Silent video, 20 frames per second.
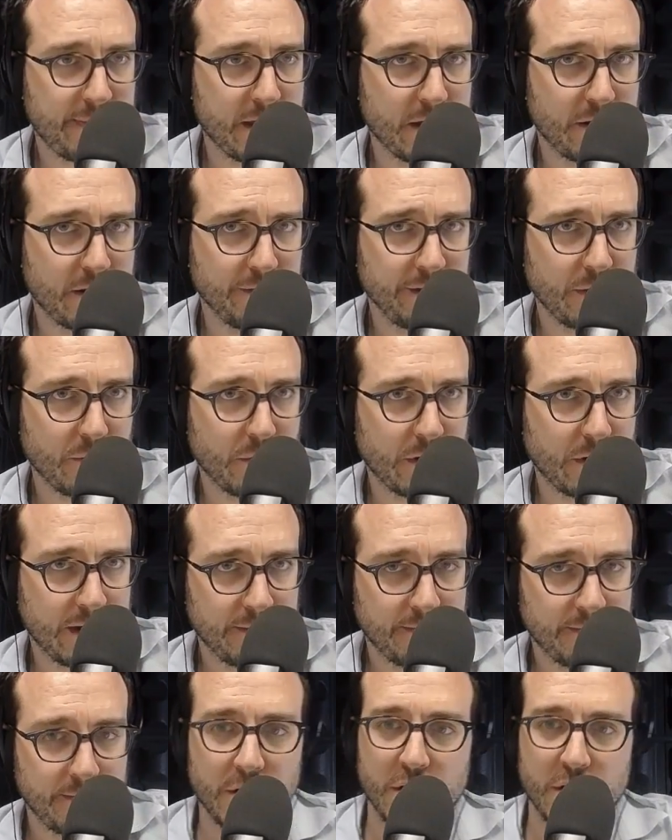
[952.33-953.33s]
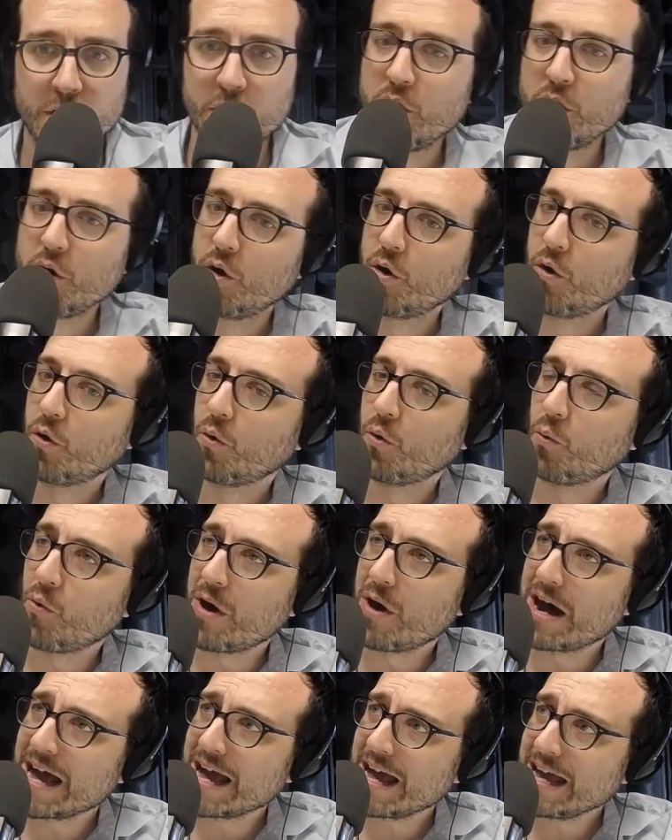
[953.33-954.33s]
the only one.
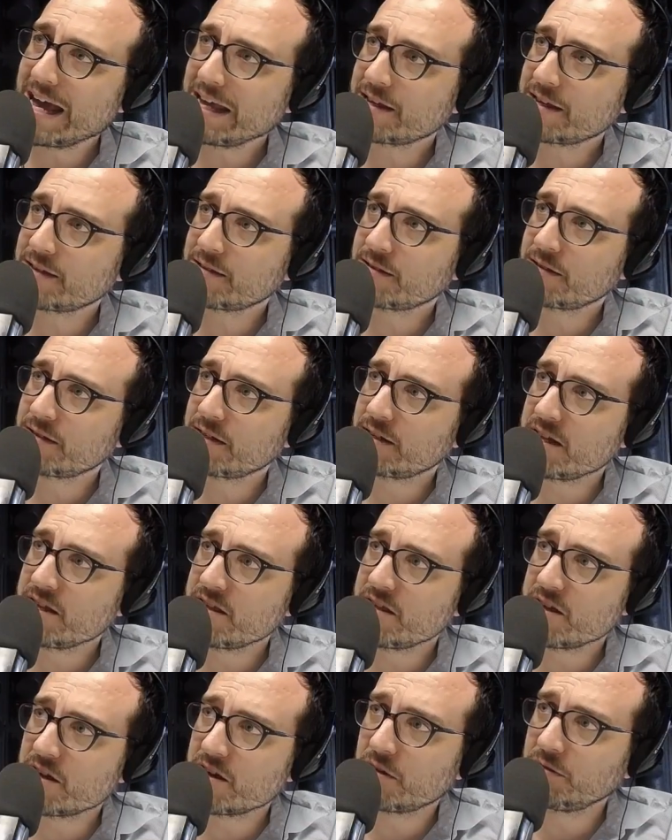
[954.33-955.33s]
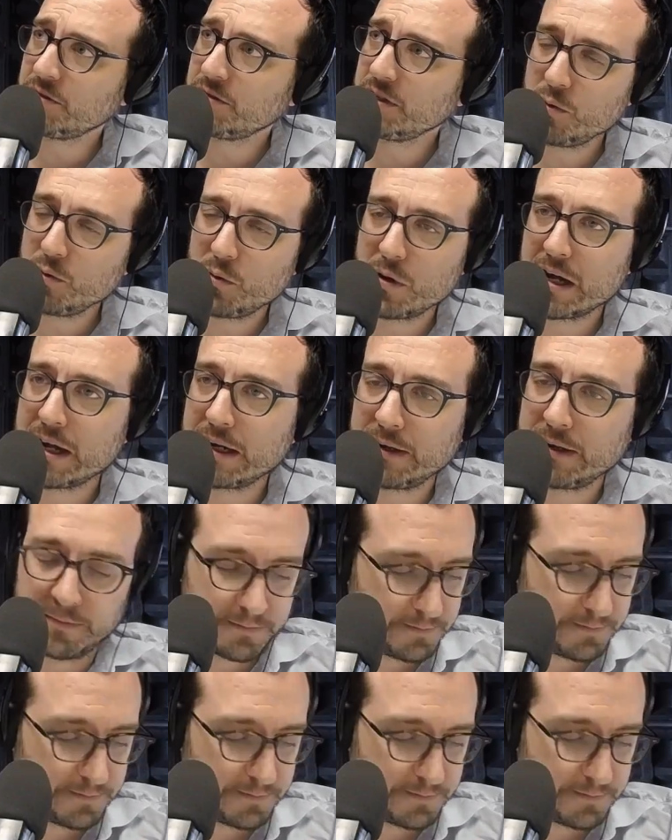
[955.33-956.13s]
Why isn't he the only one?